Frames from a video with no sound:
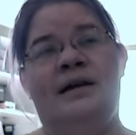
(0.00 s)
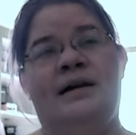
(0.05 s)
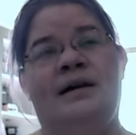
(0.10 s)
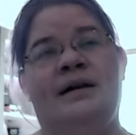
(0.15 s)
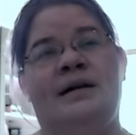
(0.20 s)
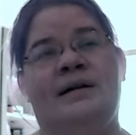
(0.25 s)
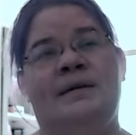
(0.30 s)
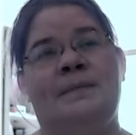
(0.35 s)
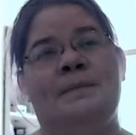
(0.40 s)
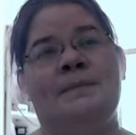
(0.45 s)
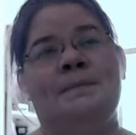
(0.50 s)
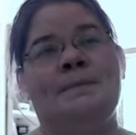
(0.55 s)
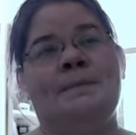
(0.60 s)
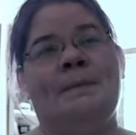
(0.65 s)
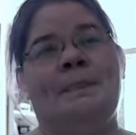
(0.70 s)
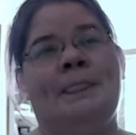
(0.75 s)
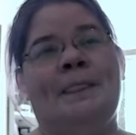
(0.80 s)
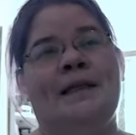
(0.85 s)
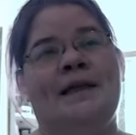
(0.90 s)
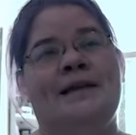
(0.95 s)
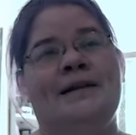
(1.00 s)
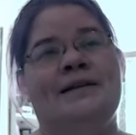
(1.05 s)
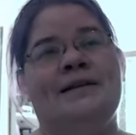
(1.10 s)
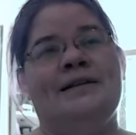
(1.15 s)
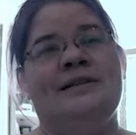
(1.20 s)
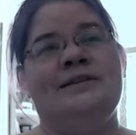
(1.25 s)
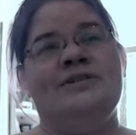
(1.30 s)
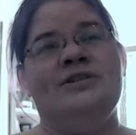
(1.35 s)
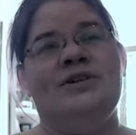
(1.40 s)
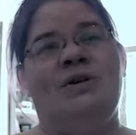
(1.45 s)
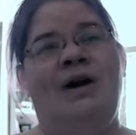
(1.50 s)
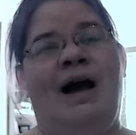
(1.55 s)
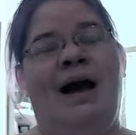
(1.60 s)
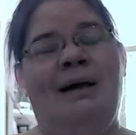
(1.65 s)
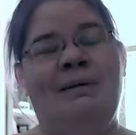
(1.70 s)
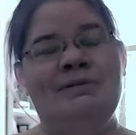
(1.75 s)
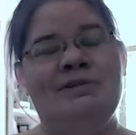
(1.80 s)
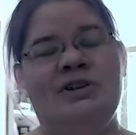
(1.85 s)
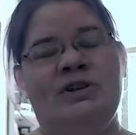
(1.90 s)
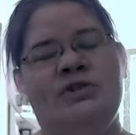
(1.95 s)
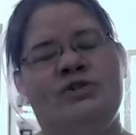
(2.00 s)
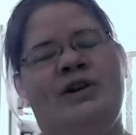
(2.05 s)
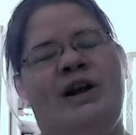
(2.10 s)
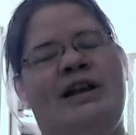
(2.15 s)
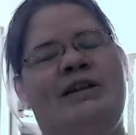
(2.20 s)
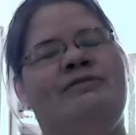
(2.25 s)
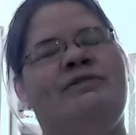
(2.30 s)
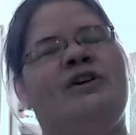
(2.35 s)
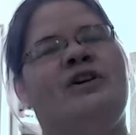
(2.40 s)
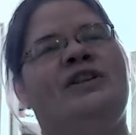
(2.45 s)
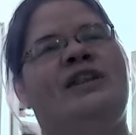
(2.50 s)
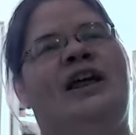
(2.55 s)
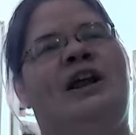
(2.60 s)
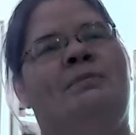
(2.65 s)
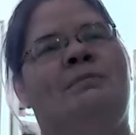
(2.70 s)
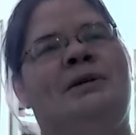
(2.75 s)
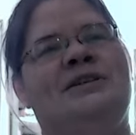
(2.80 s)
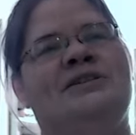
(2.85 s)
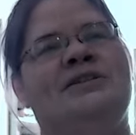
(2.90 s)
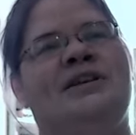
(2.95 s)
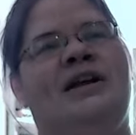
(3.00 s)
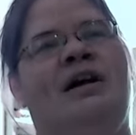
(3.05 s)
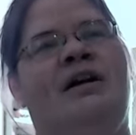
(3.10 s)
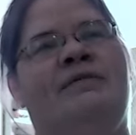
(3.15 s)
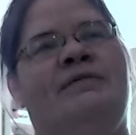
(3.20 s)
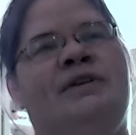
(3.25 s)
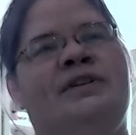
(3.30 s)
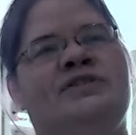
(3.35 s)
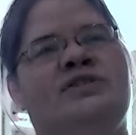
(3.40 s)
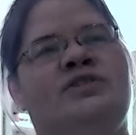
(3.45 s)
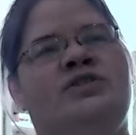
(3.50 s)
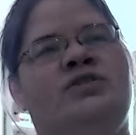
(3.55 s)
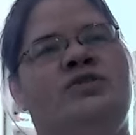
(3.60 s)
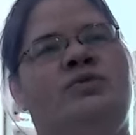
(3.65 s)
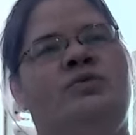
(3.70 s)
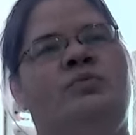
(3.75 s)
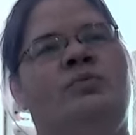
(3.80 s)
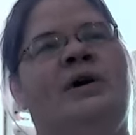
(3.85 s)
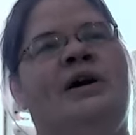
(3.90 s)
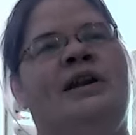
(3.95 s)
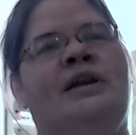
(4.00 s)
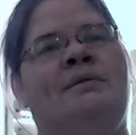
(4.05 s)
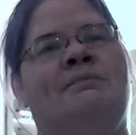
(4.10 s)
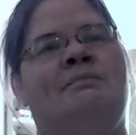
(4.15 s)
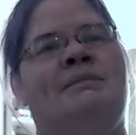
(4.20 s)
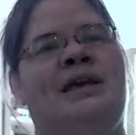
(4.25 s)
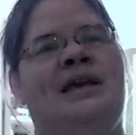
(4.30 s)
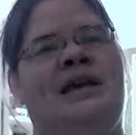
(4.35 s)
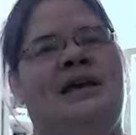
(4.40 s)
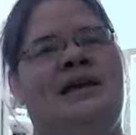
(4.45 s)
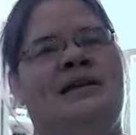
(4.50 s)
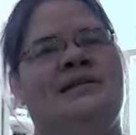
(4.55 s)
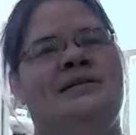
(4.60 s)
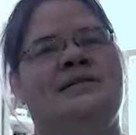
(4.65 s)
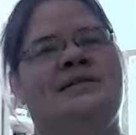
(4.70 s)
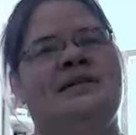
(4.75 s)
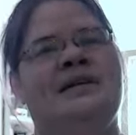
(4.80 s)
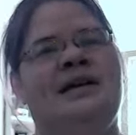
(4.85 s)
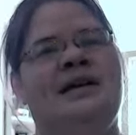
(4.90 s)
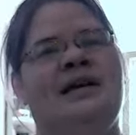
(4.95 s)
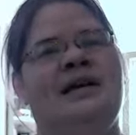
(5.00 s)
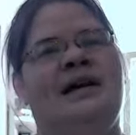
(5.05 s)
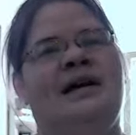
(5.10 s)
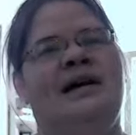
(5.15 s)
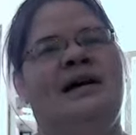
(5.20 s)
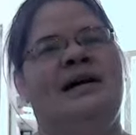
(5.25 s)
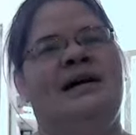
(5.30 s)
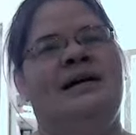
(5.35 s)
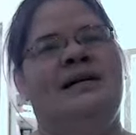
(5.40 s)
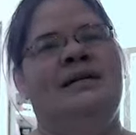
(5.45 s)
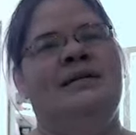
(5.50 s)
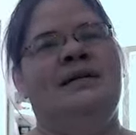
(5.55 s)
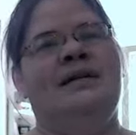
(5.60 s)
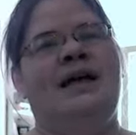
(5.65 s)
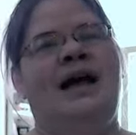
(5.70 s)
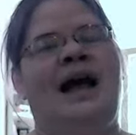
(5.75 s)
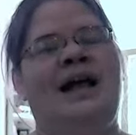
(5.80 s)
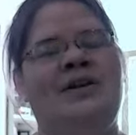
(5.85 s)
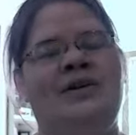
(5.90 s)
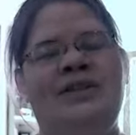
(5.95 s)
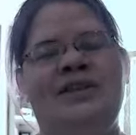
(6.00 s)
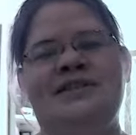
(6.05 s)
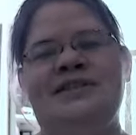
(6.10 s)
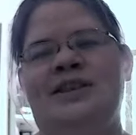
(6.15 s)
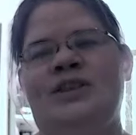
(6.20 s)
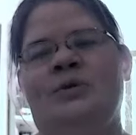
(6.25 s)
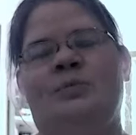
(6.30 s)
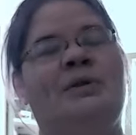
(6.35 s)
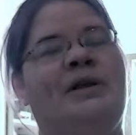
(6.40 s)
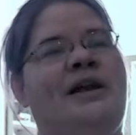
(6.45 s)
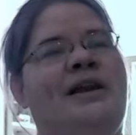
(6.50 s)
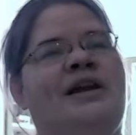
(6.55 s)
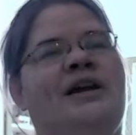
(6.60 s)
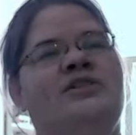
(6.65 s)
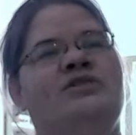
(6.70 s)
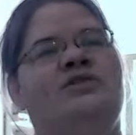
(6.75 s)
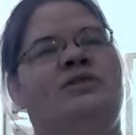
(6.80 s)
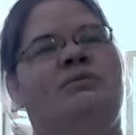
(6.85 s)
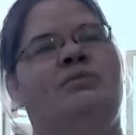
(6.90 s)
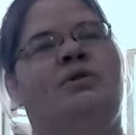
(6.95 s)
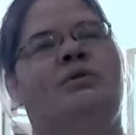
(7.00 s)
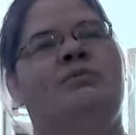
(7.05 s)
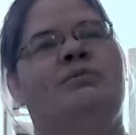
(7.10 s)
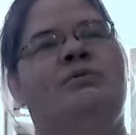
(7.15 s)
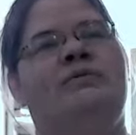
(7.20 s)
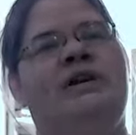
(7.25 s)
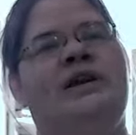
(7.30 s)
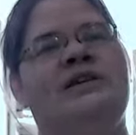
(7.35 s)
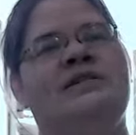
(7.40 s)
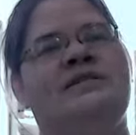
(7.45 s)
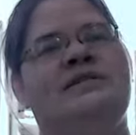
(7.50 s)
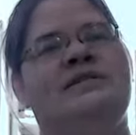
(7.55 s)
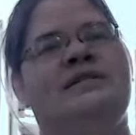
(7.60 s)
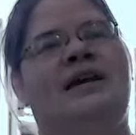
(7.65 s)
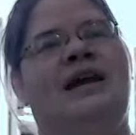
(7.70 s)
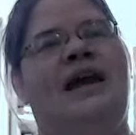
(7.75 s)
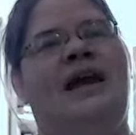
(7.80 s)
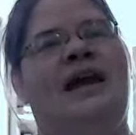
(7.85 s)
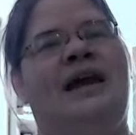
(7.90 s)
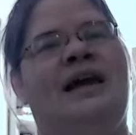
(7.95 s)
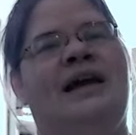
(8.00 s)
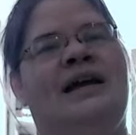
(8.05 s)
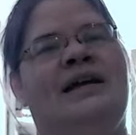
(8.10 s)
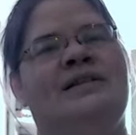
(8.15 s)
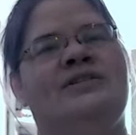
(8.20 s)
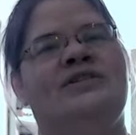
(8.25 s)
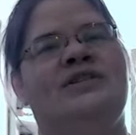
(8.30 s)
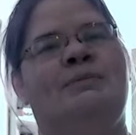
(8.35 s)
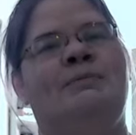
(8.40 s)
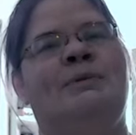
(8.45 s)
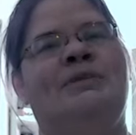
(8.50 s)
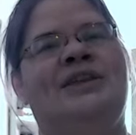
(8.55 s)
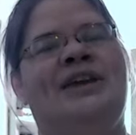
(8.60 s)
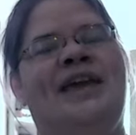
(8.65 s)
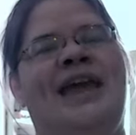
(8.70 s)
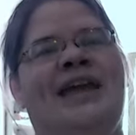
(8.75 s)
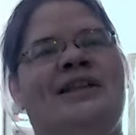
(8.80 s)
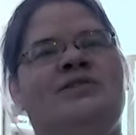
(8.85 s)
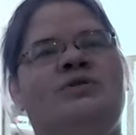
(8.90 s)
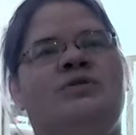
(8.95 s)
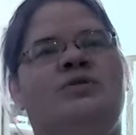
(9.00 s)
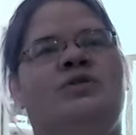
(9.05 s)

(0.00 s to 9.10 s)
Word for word: Um, so I'm still trying to figure that out myself as to what it means. Uh, I know they said they're planning on doing more movies, and so the, but they can't do